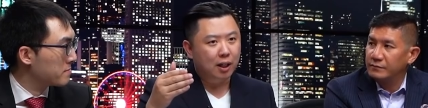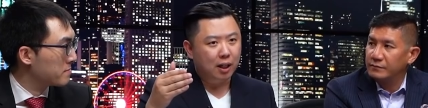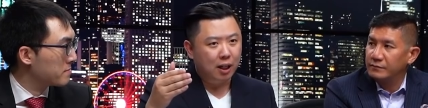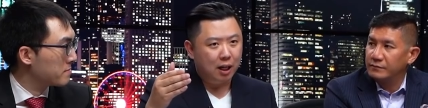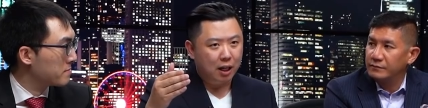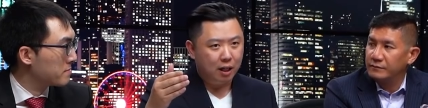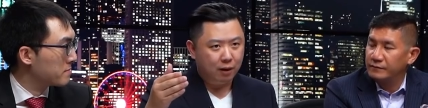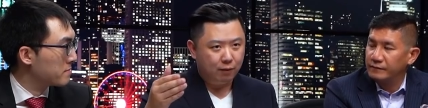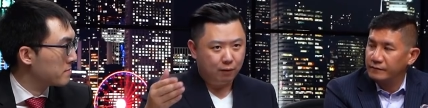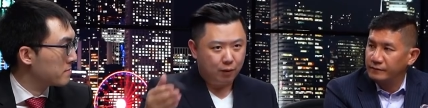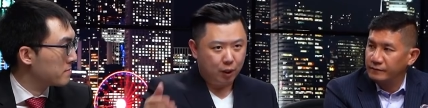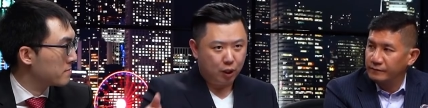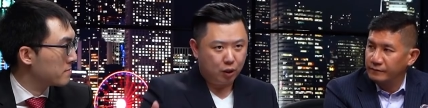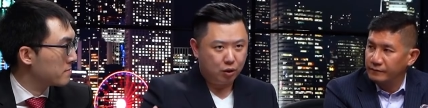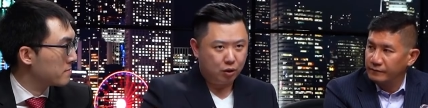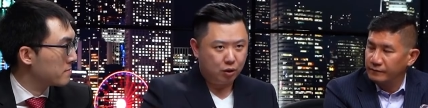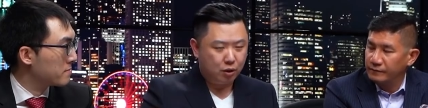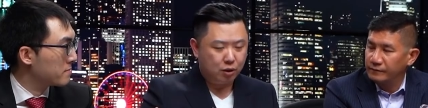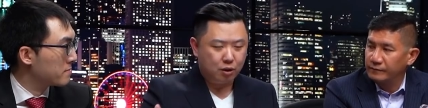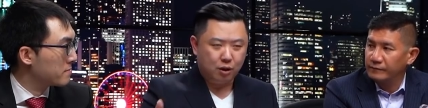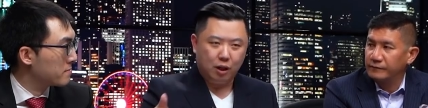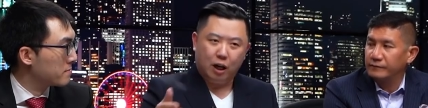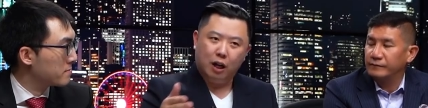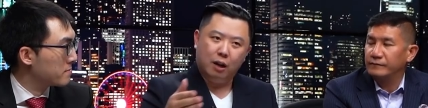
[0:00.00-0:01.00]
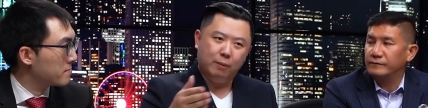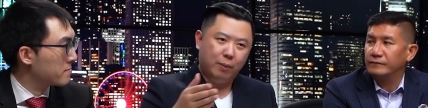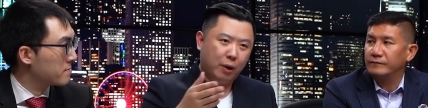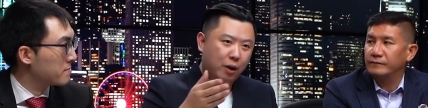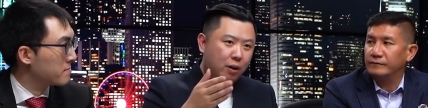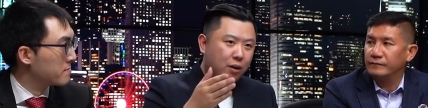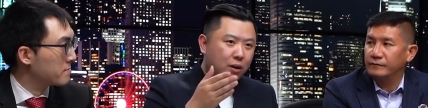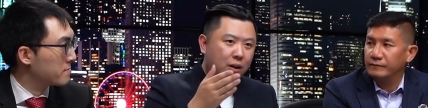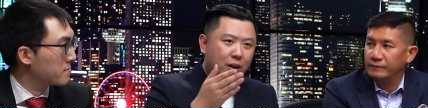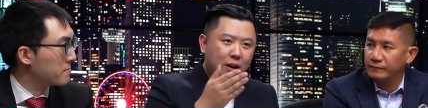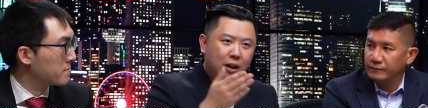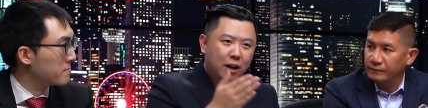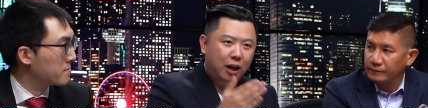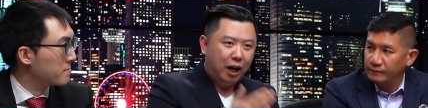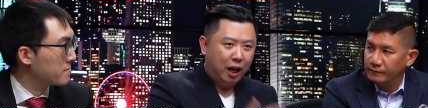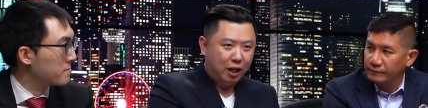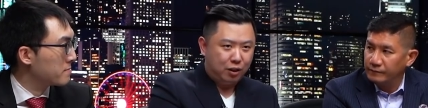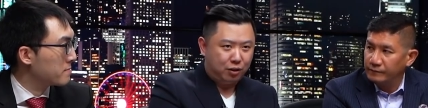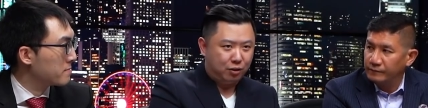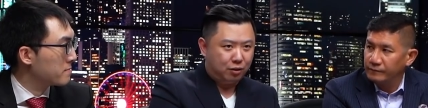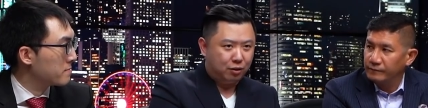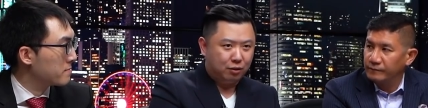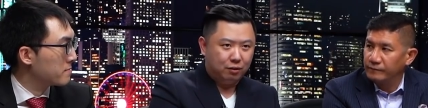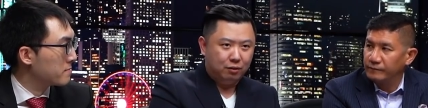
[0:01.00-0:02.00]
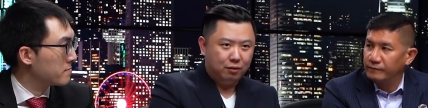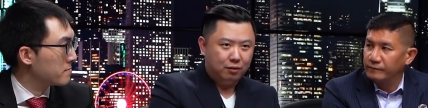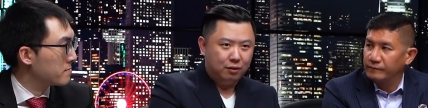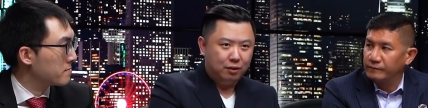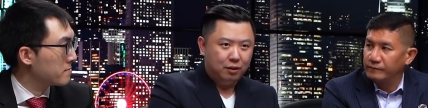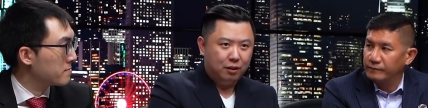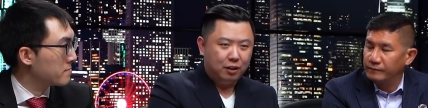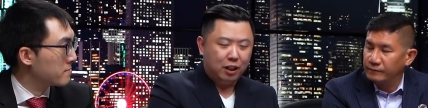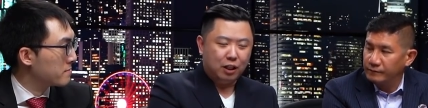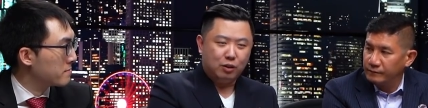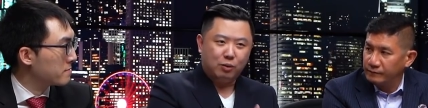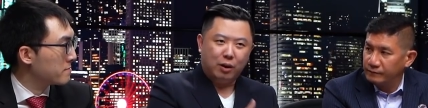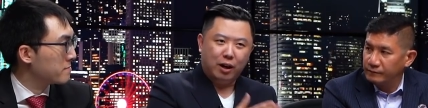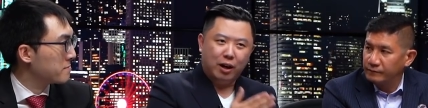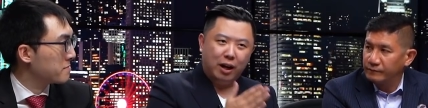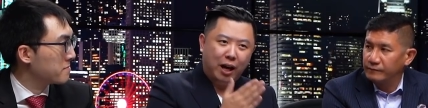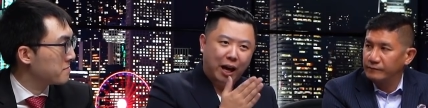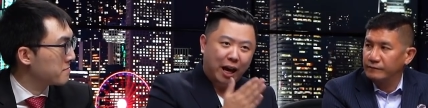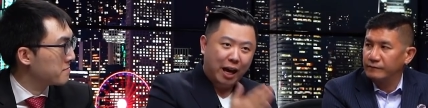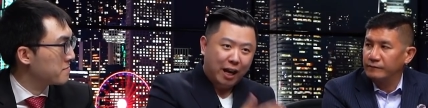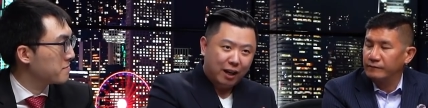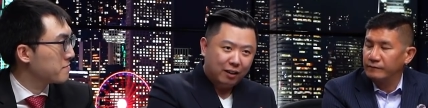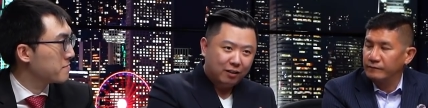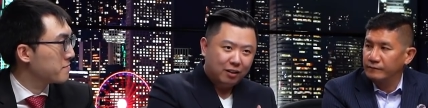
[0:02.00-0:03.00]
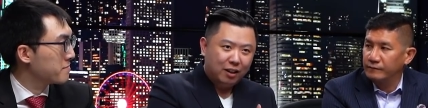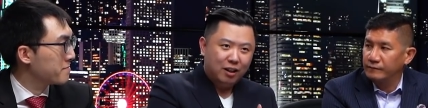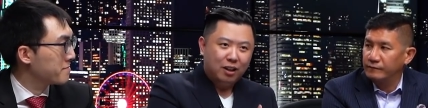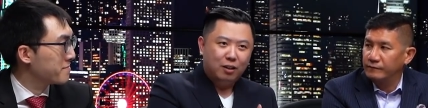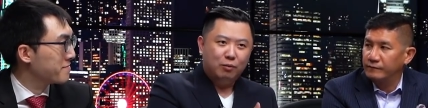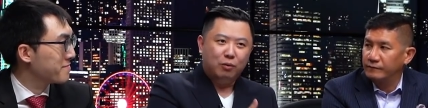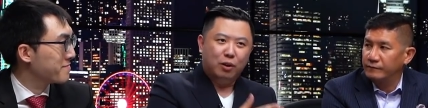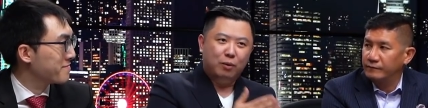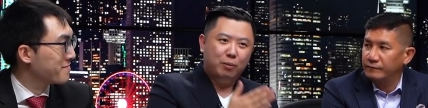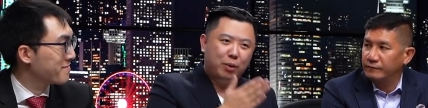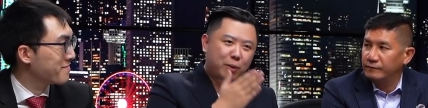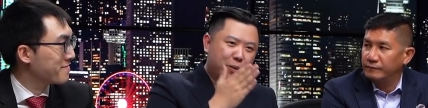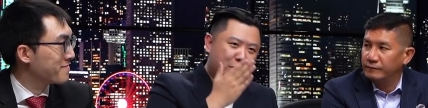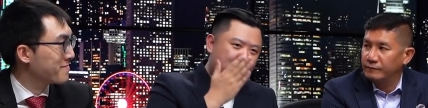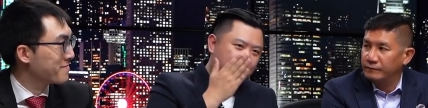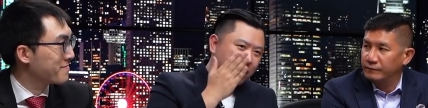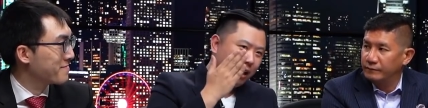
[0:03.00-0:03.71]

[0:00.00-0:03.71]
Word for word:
Speaker 1: leverage. It's not about hustle. That's why I hate when people